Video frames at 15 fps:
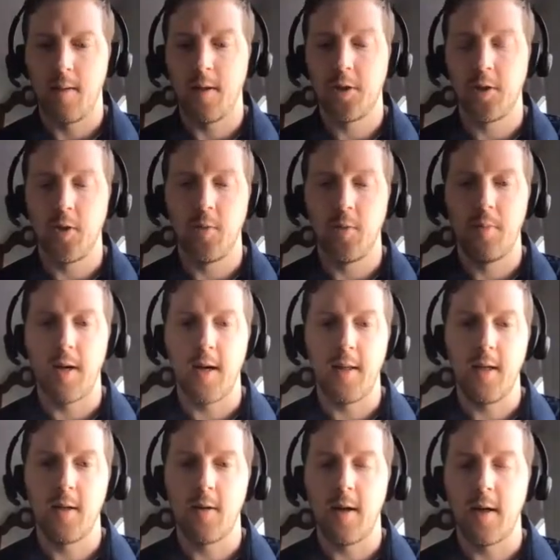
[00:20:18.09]
issued by
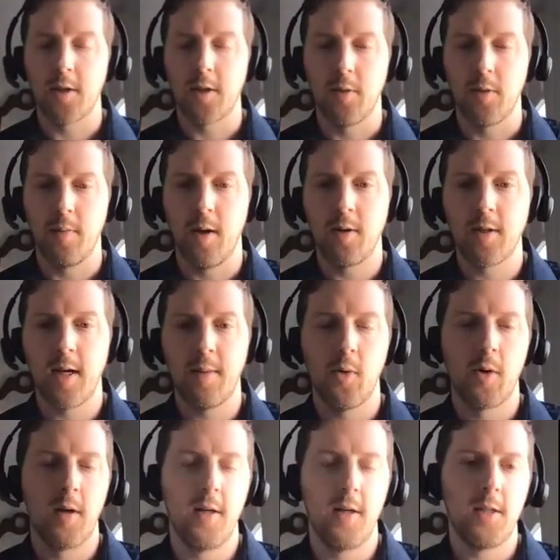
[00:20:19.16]
the International Maritime
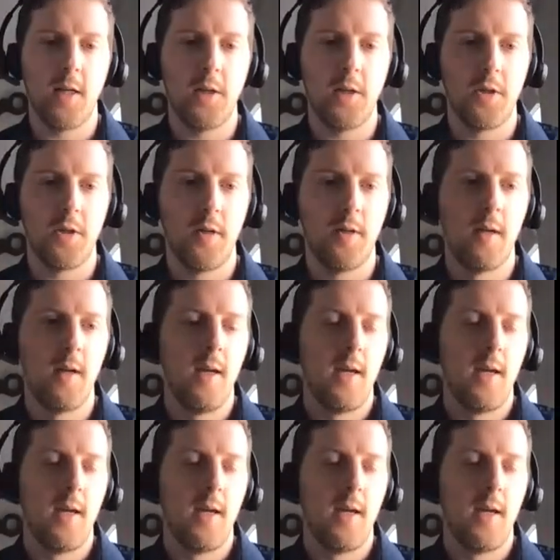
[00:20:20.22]
Organization